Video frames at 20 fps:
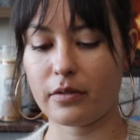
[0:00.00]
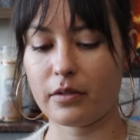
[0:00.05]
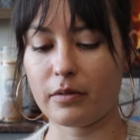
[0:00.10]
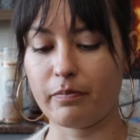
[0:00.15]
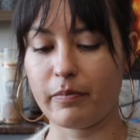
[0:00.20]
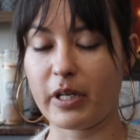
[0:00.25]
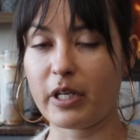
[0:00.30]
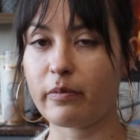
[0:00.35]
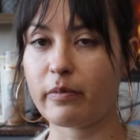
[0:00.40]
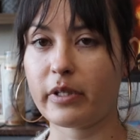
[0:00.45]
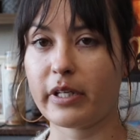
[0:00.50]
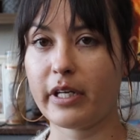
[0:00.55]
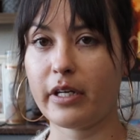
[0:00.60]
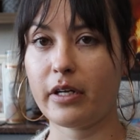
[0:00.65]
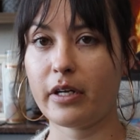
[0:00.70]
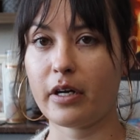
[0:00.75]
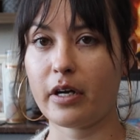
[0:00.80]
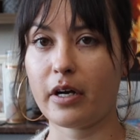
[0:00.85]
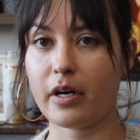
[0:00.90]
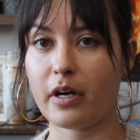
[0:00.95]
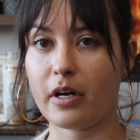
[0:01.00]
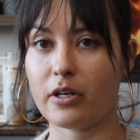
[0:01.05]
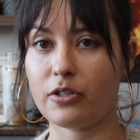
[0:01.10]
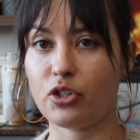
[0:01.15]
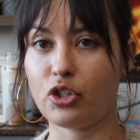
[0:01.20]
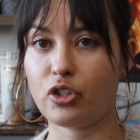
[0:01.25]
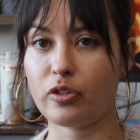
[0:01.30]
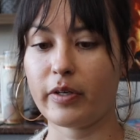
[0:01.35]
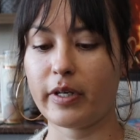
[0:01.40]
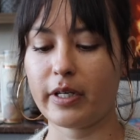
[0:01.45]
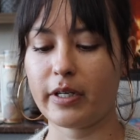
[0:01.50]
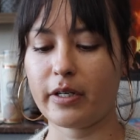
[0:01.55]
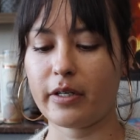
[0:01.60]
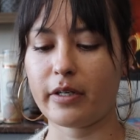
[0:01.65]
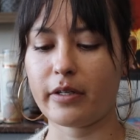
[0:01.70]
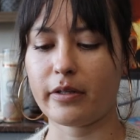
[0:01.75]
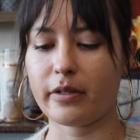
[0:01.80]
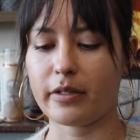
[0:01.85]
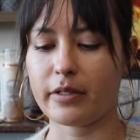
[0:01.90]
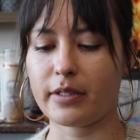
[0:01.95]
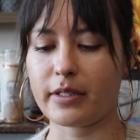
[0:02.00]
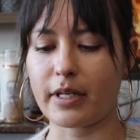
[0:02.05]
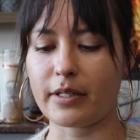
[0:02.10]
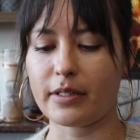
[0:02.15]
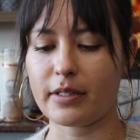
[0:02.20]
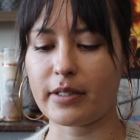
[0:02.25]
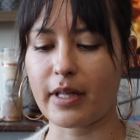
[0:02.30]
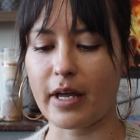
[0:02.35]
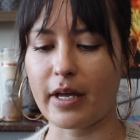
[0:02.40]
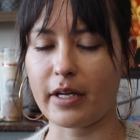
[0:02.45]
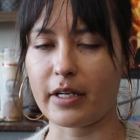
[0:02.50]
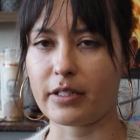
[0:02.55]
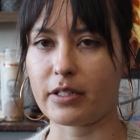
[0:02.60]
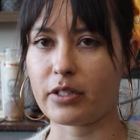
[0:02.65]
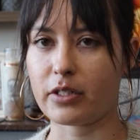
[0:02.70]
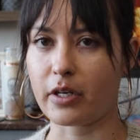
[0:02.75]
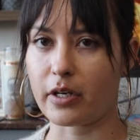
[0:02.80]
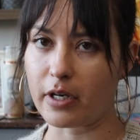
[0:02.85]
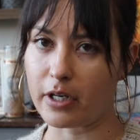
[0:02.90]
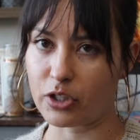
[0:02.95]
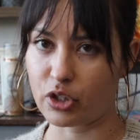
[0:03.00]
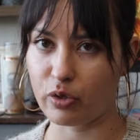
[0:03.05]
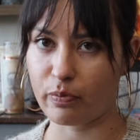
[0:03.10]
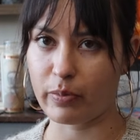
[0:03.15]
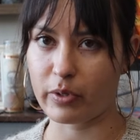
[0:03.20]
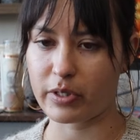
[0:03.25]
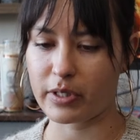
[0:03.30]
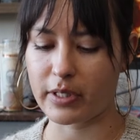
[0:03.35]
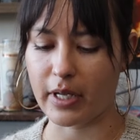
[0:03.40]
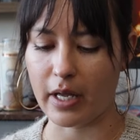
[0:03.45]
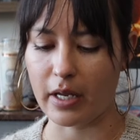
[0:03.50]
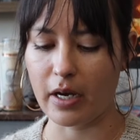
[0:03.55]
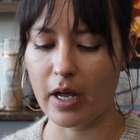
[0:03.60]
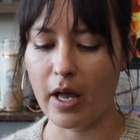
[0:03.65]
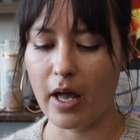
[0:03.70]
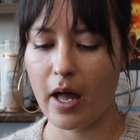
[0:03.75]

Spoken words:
minimally untreated in the sense that it's 100%